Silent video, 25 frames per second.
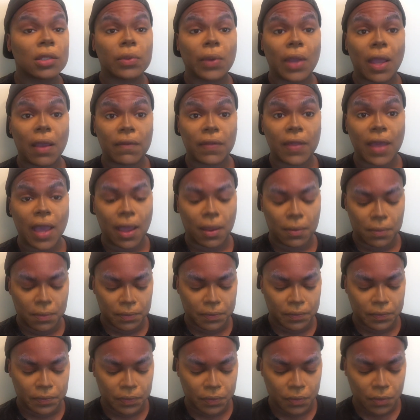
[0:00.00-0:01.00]
So we have that,
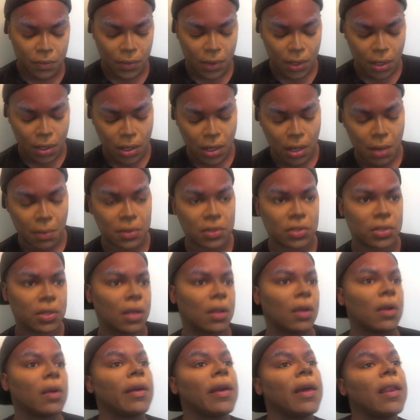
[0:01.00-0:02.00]
and I'm just
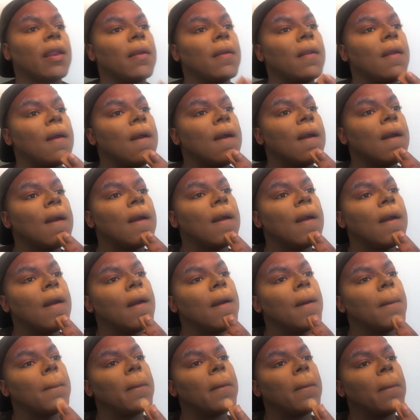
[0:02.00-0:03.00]
gonna go ahead and
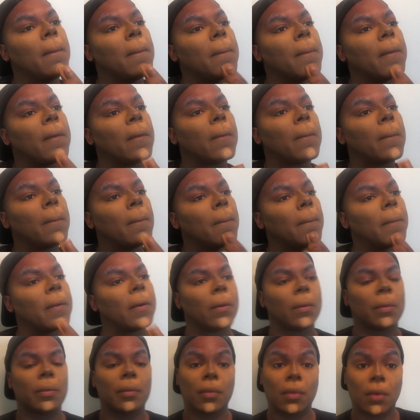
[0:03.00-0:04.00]
boop boop
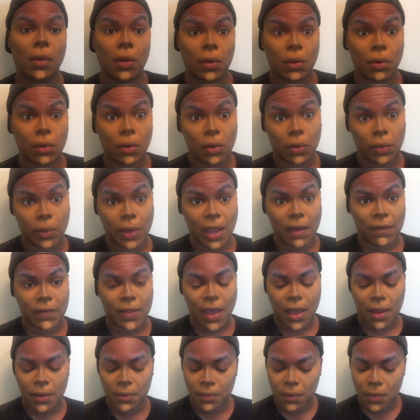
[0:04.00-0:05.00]
boop. We have
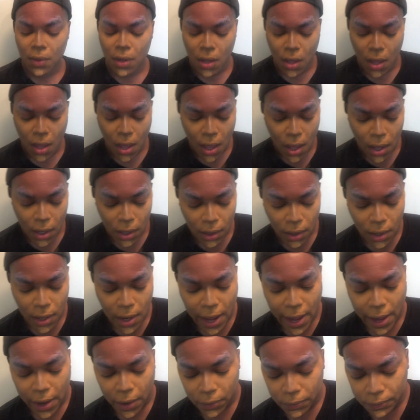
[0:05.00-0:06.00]
that.
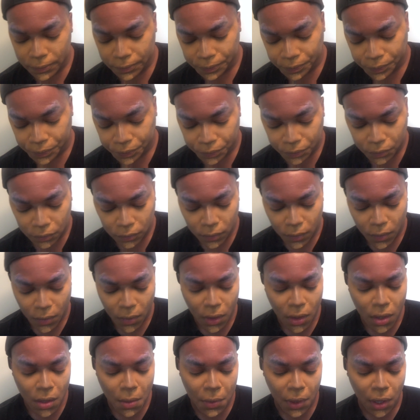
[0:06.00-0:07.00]
Now
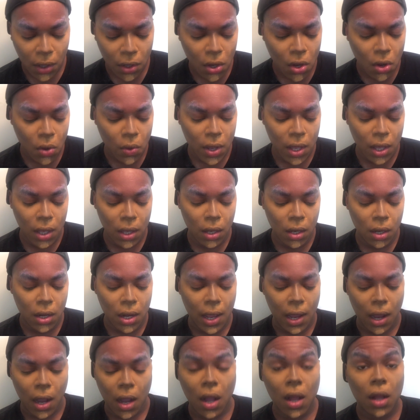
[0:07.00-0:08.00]
I'm gonna go
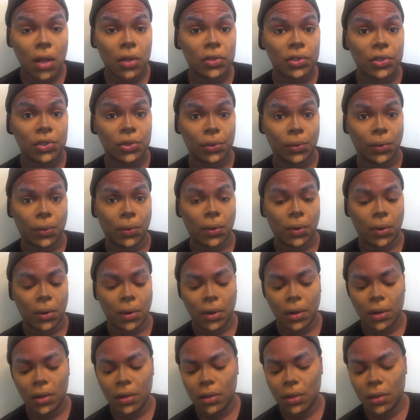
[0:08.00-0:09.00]
in and
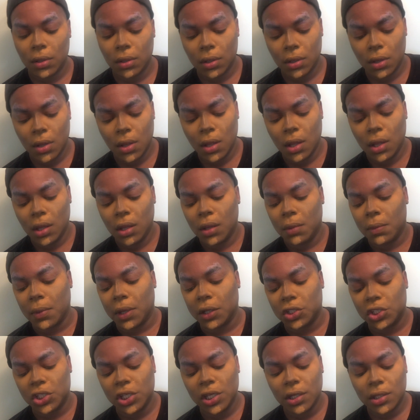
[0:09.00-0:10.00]
contour
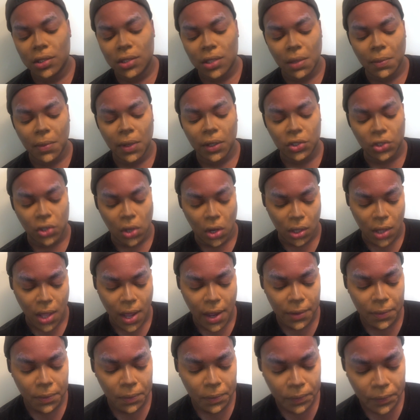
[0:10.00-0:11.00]
my cheeks and my
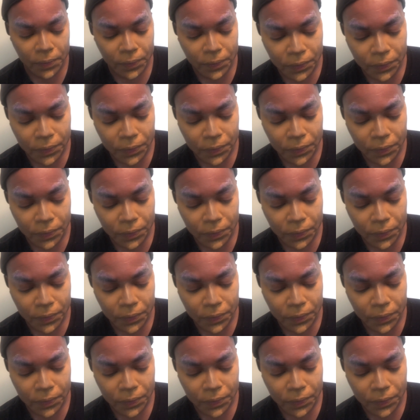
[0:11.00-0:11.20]
jawline.